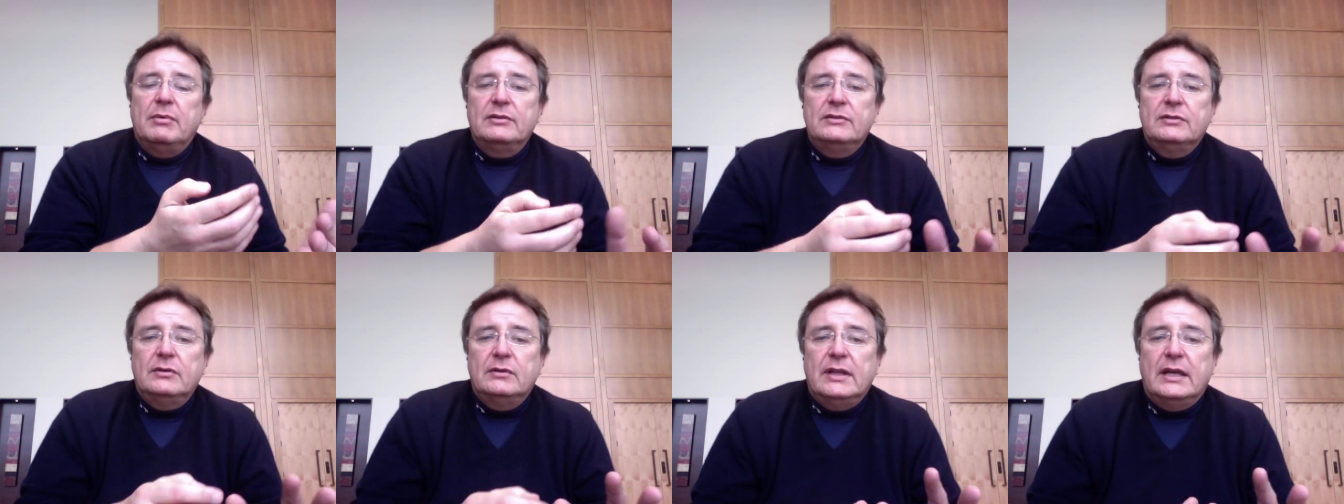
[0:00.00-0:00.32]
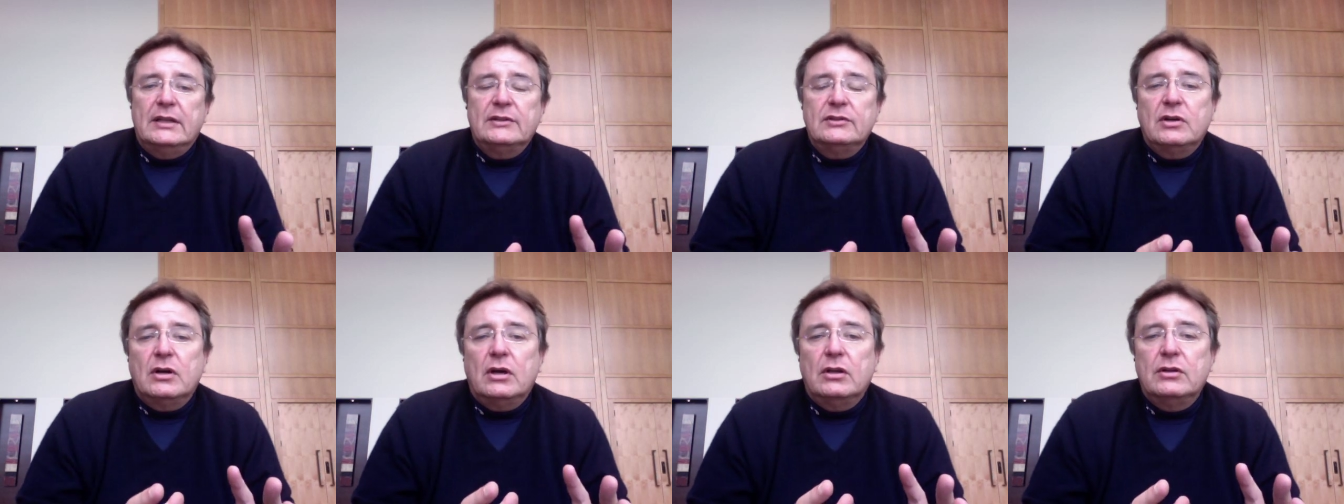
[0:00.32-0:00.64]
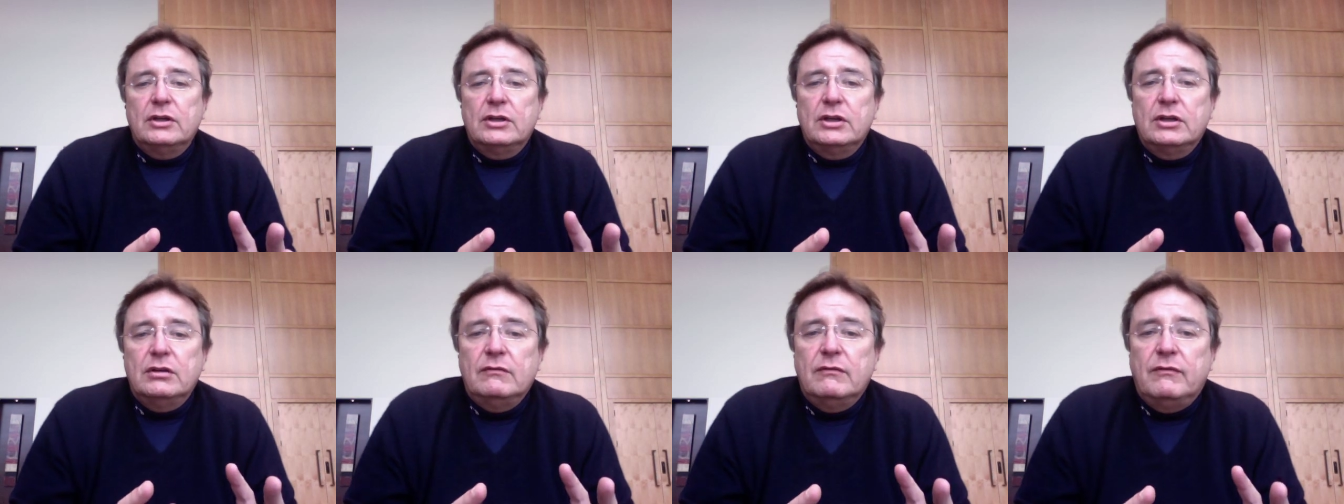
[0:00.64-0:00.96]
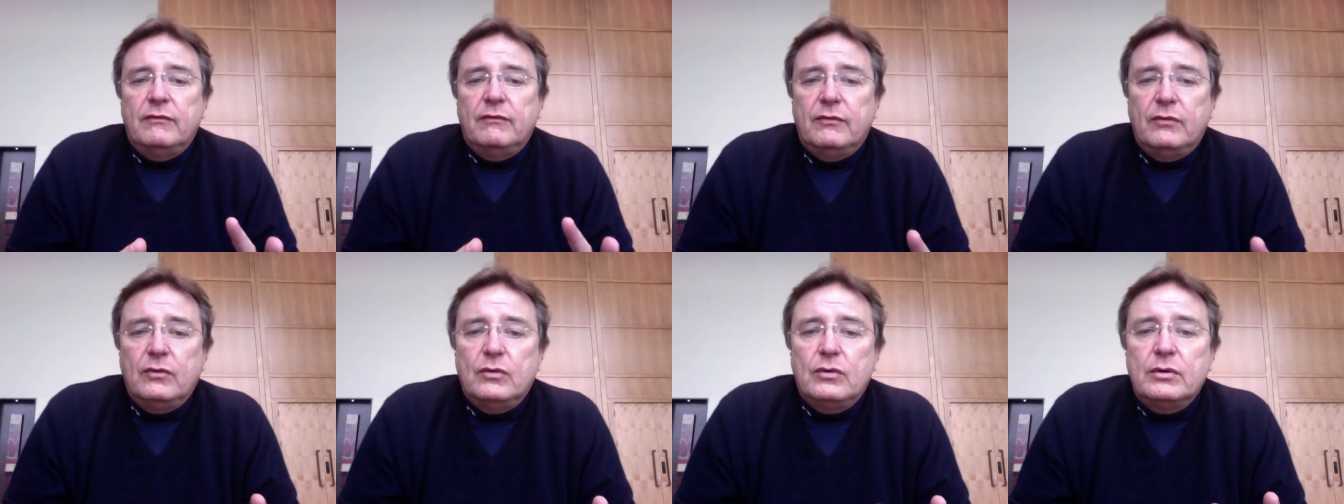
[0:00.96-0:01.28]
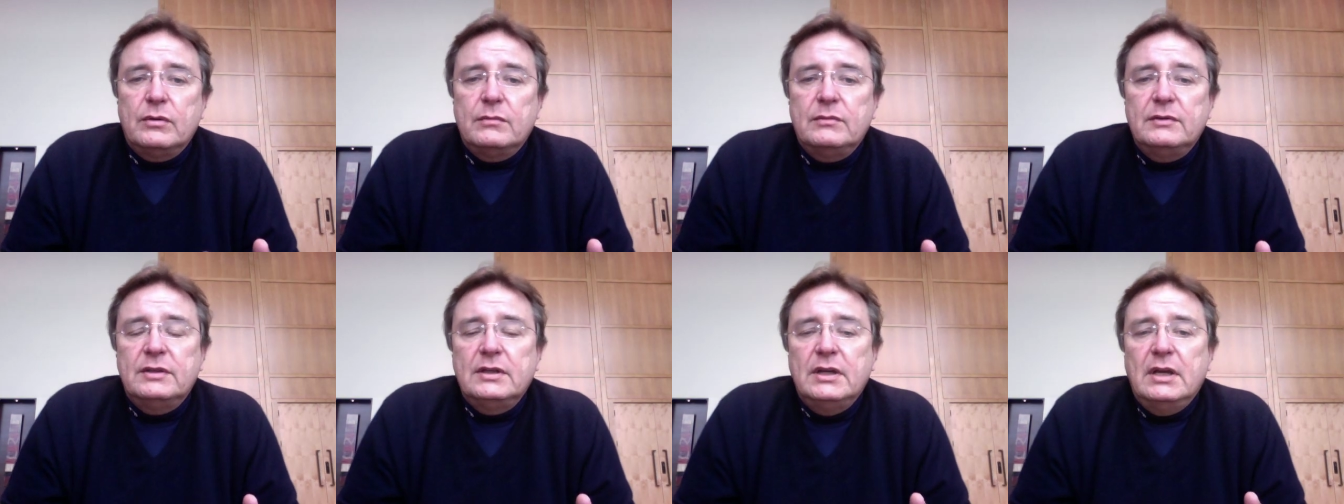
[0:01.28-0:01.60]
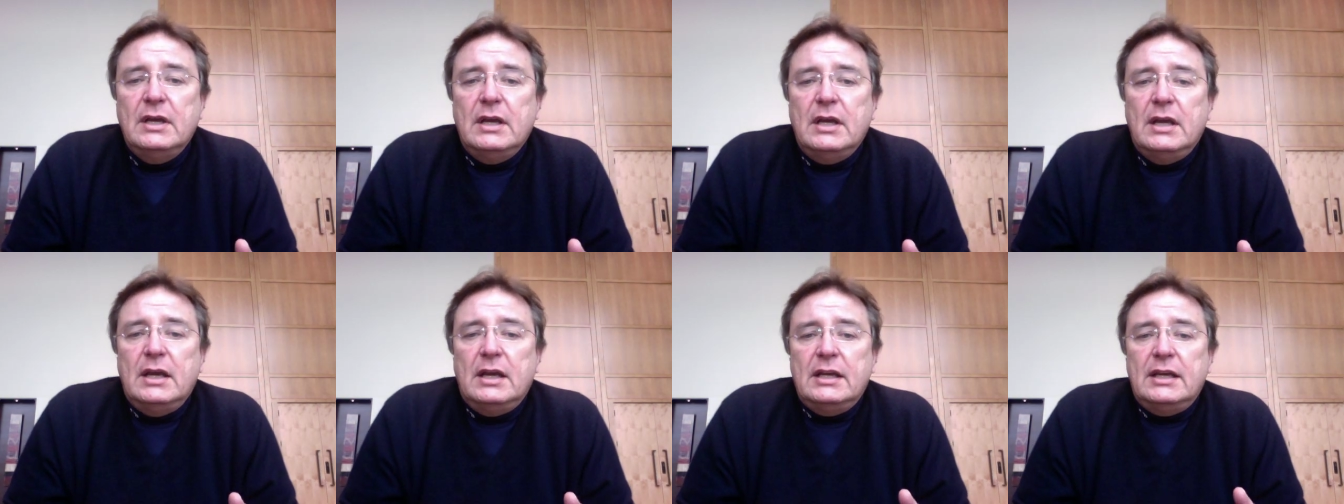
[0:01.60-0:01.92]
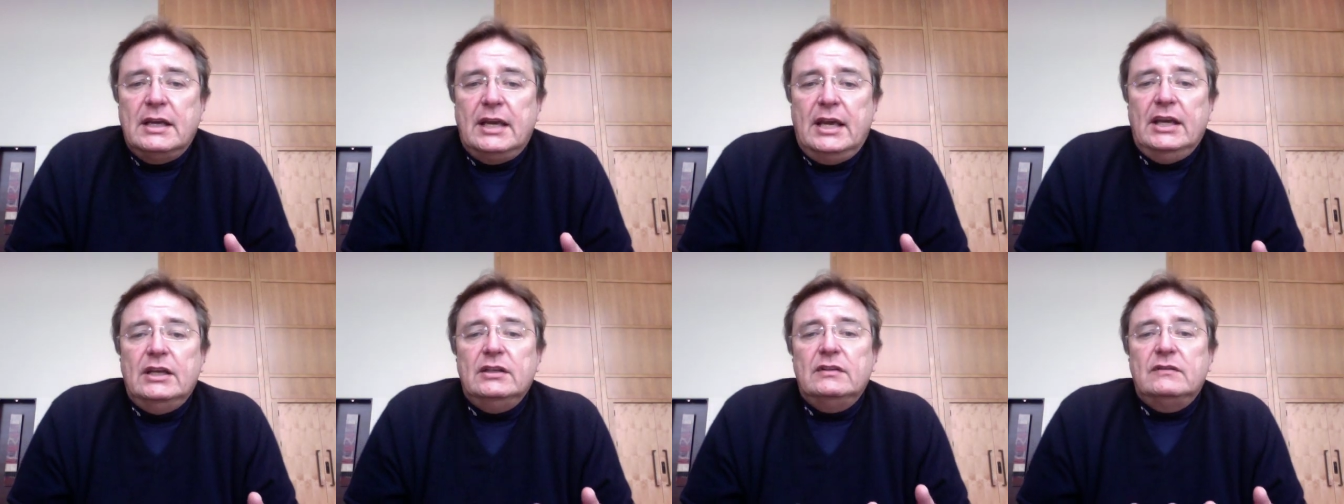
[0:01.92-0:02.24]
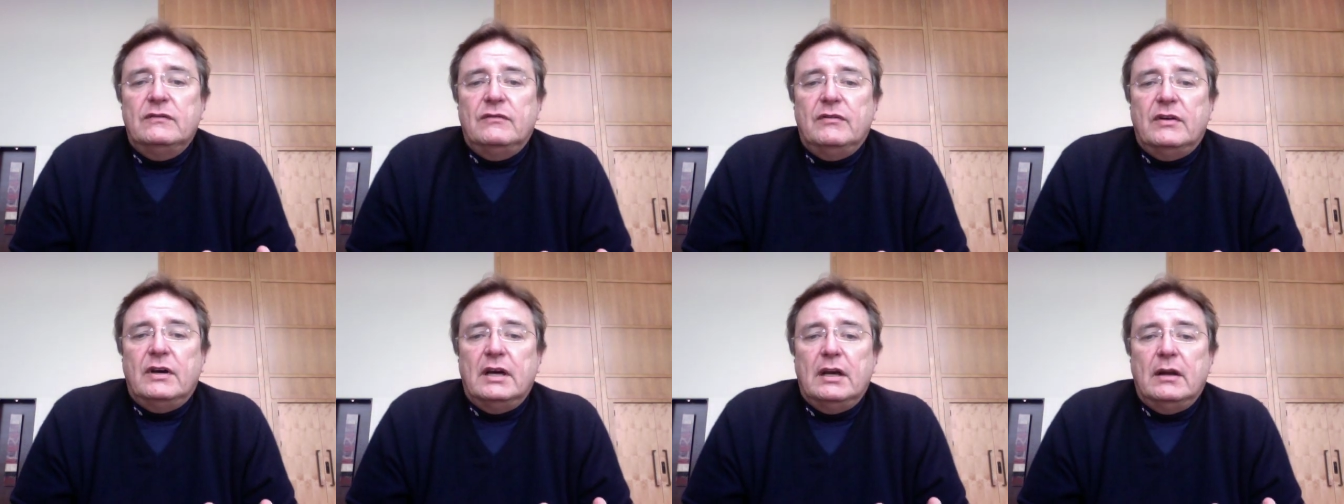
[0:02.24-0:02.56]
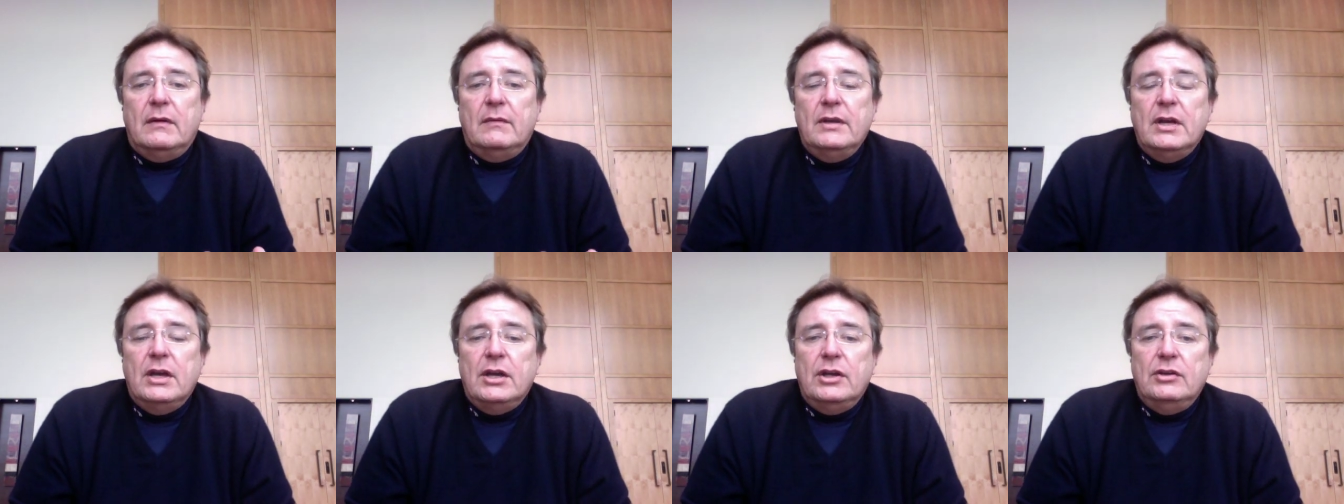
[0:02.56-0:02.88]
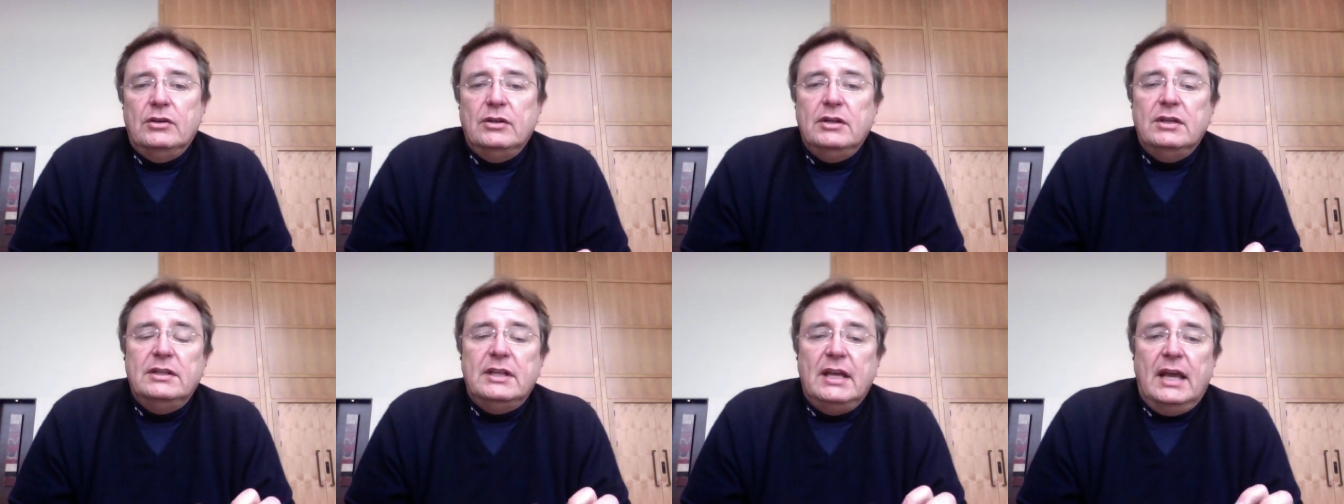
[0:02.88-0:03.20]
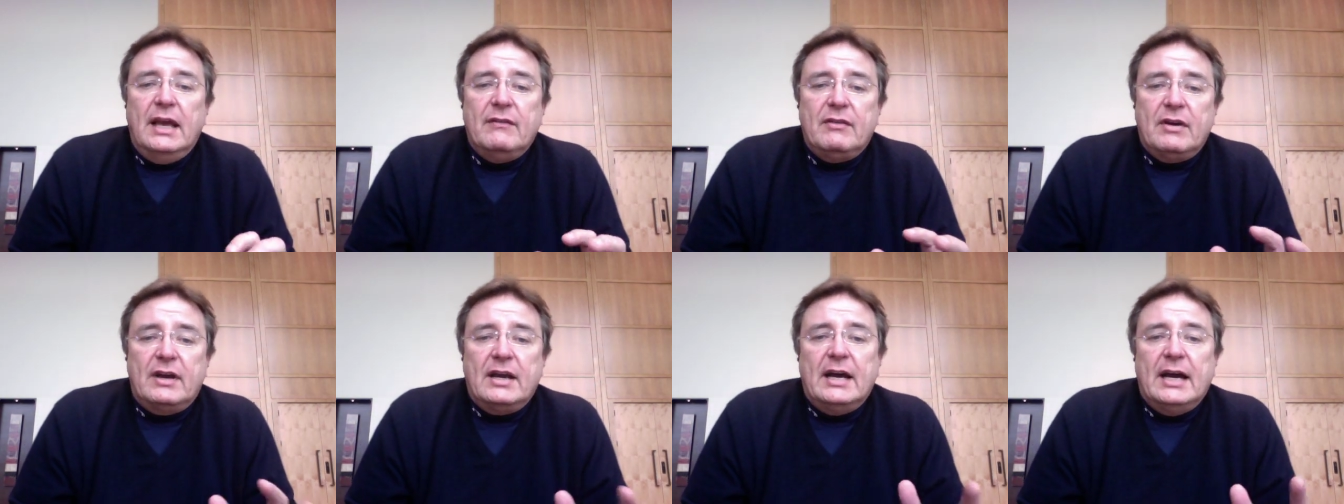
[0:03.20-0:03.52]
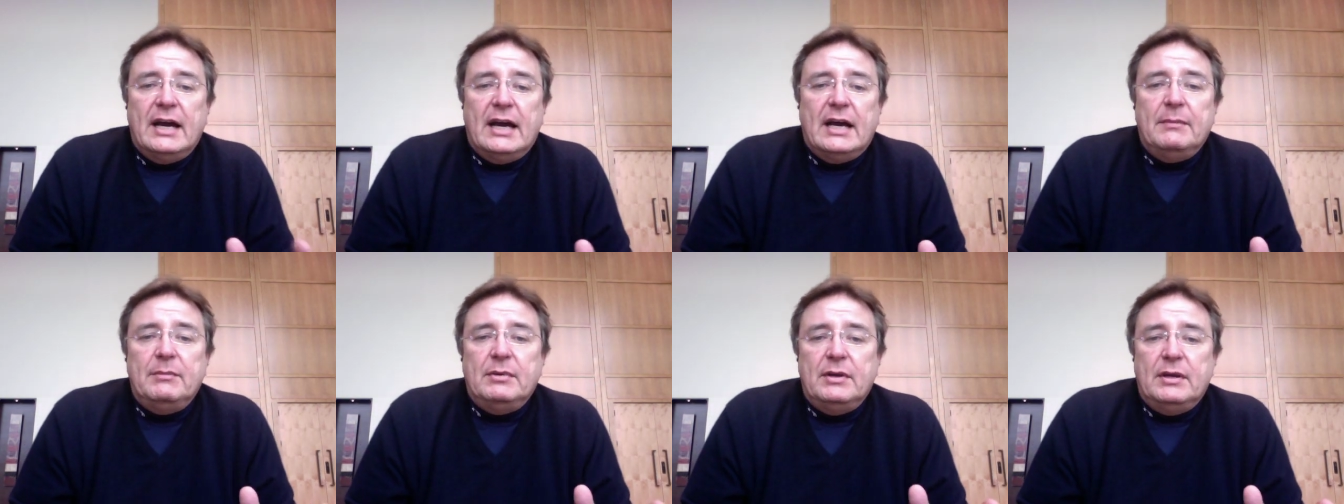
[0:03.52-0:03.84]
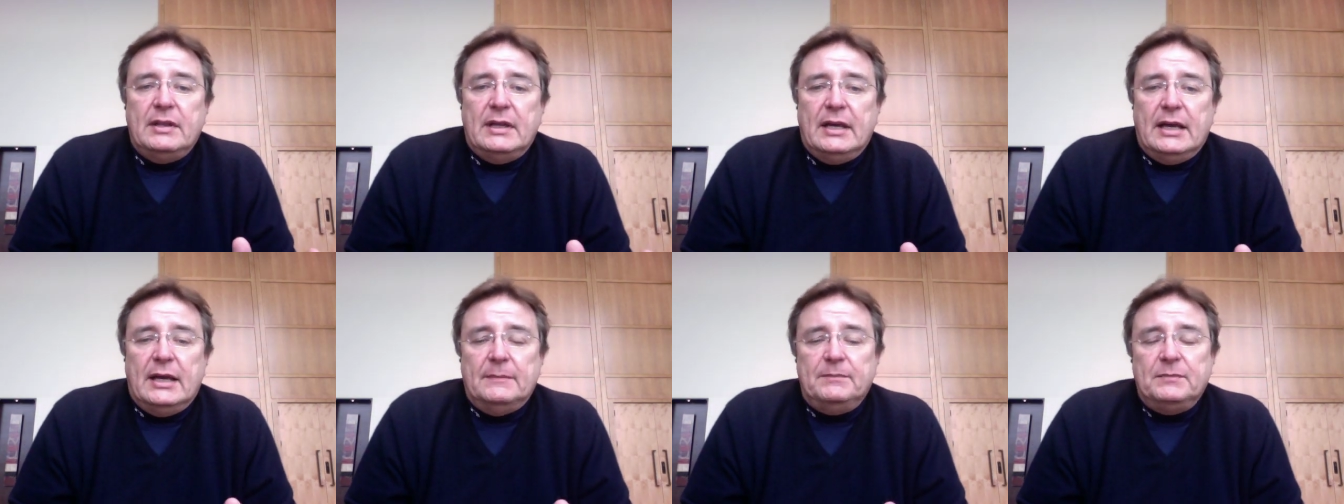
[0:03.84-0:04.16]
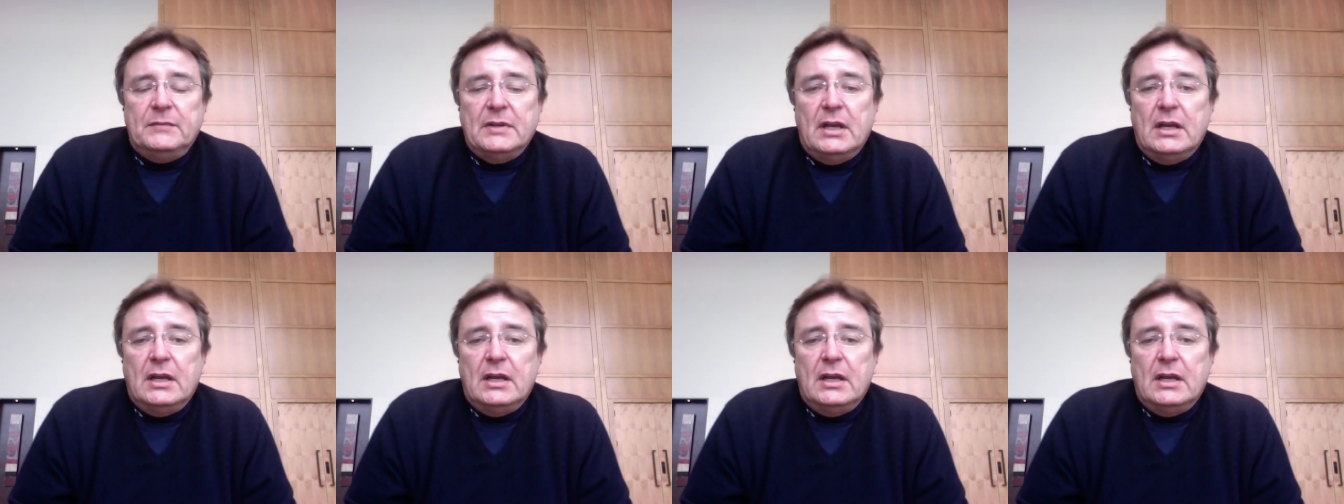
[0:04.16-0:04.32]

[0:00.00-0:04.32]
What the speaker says: So that's called a conformed case file. You need to have a copy of that.